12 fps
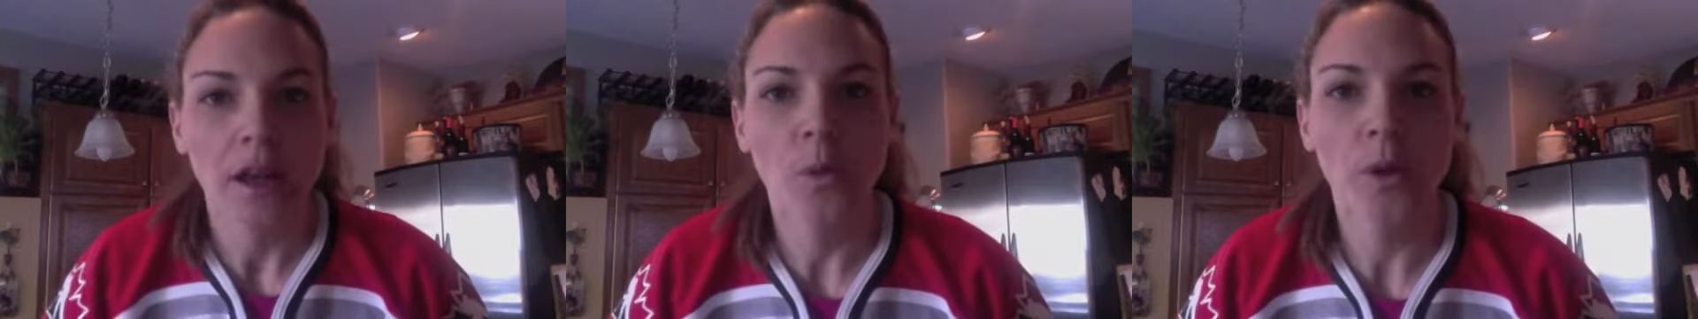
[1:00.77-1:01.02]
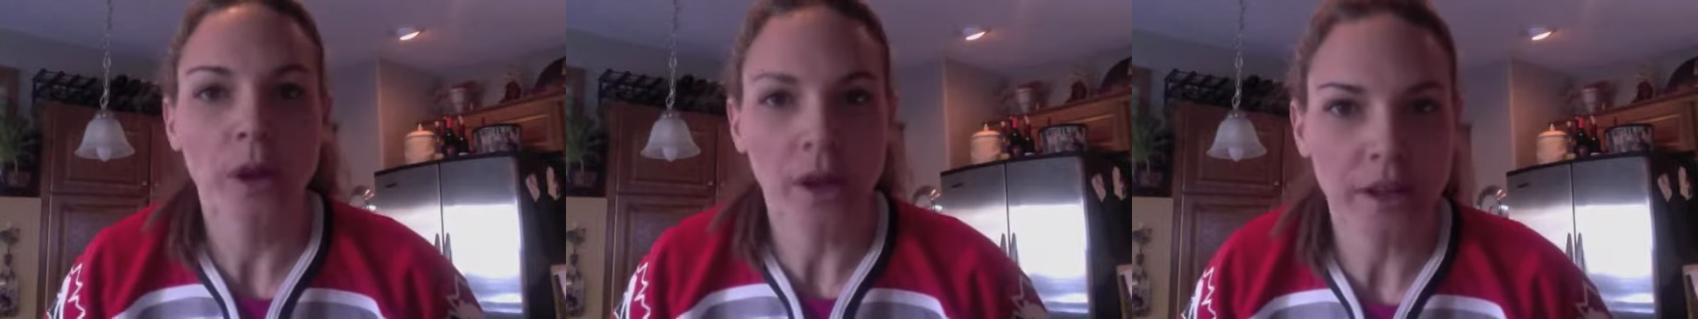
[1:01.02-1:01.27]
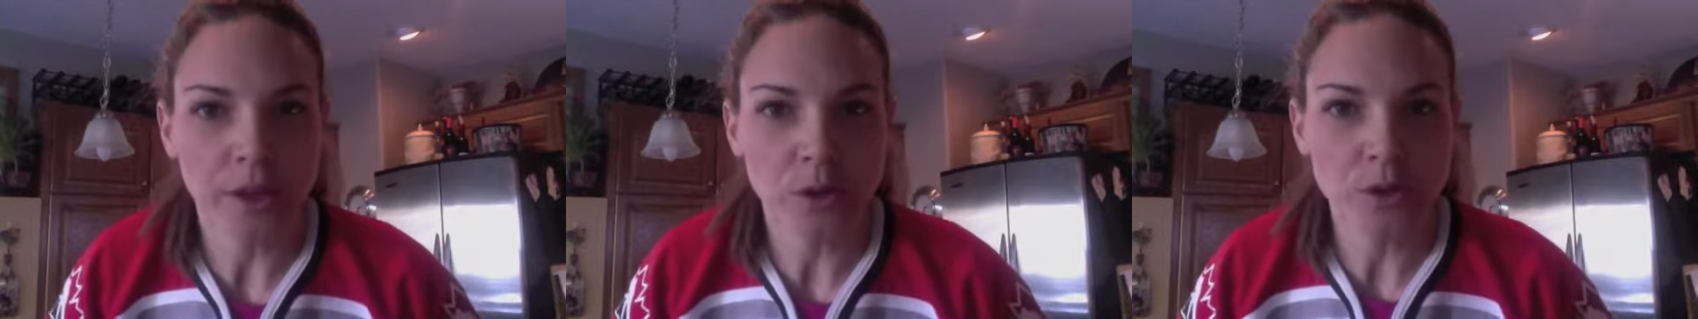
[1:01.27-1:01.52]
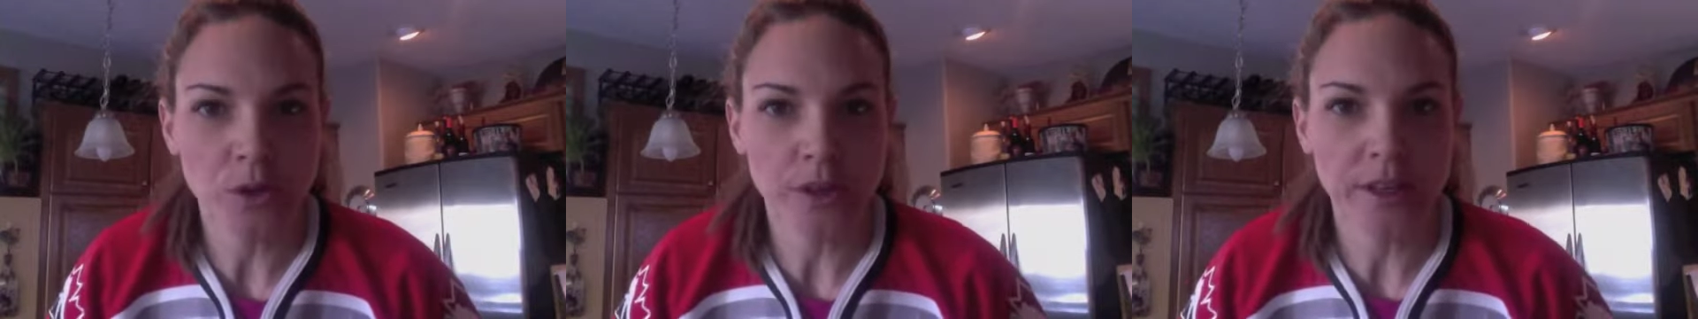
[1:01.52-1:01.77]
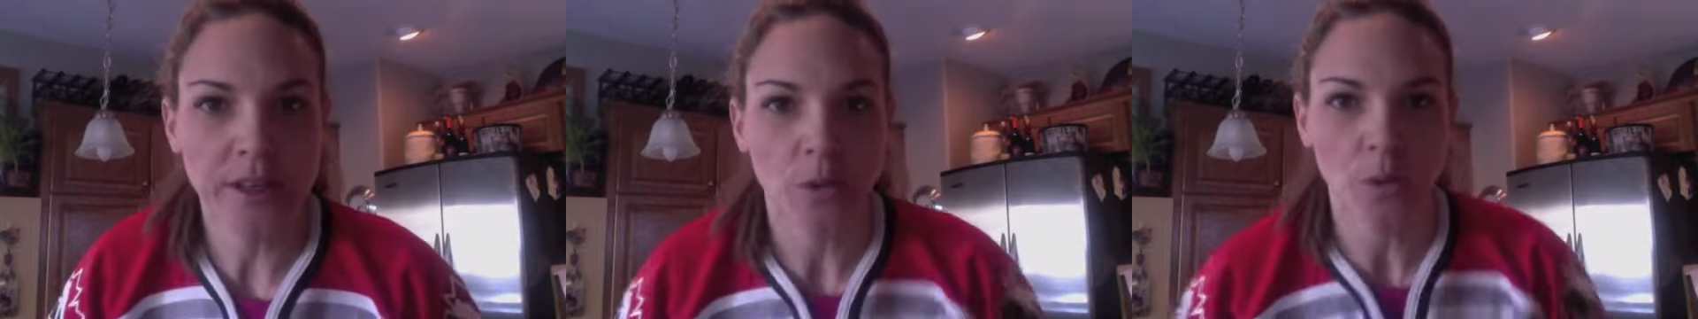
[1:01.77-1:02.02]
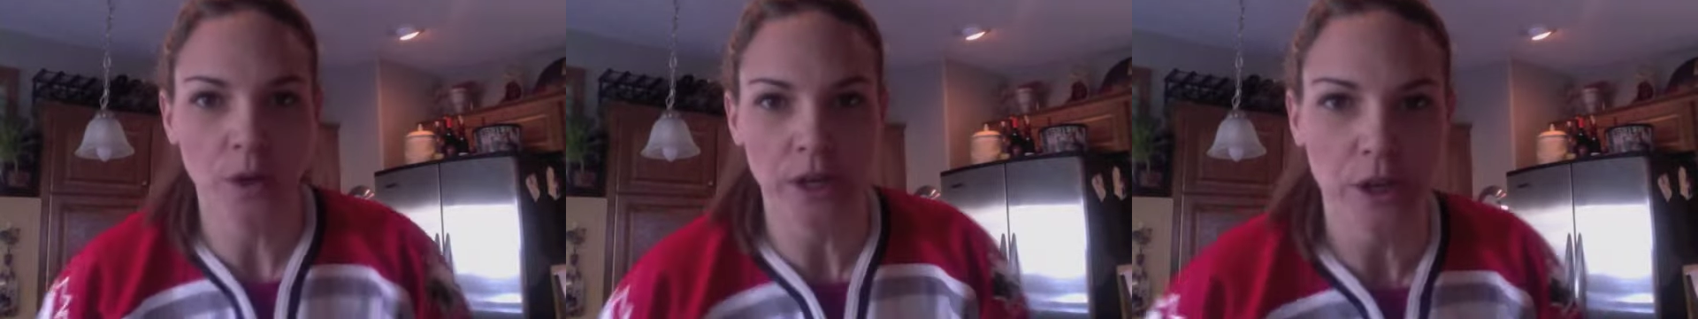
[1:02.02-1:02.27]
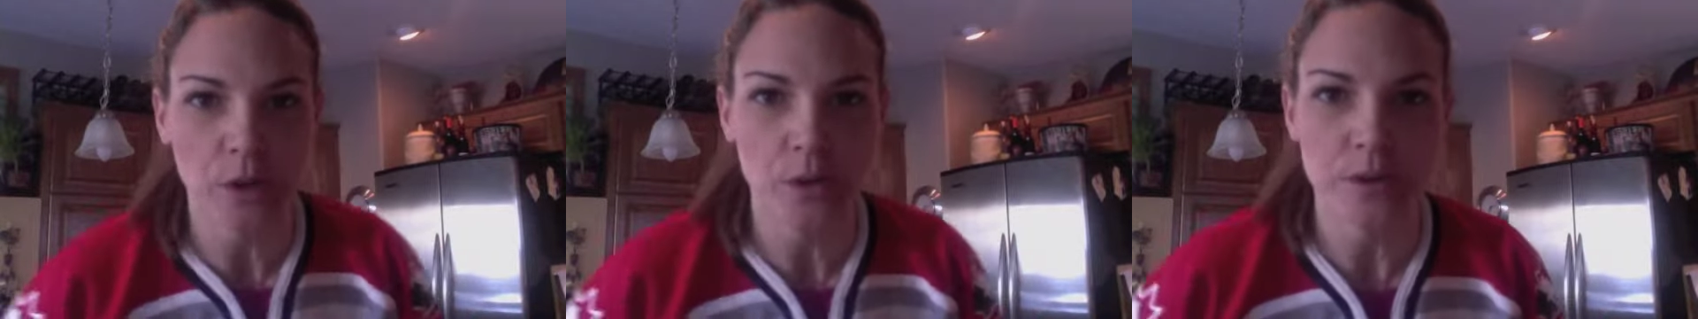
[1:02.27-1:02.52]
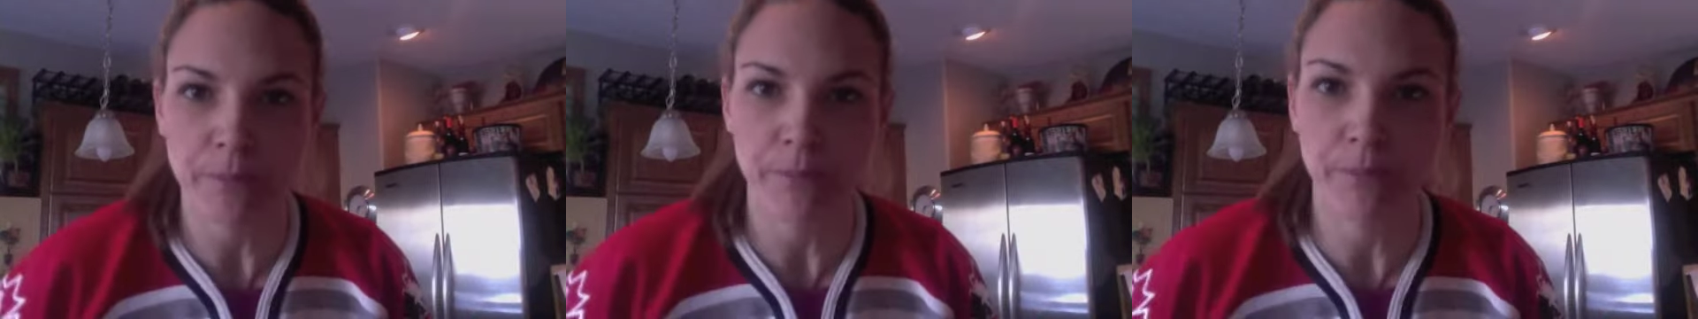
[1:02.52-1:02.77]
We're not going to use shortening. We're going to
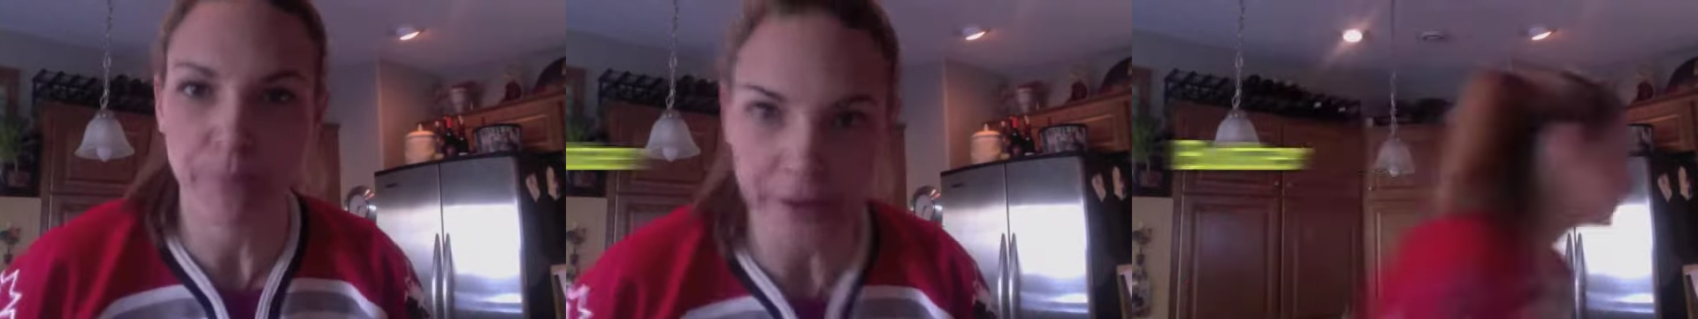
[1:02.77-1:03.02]
use butter.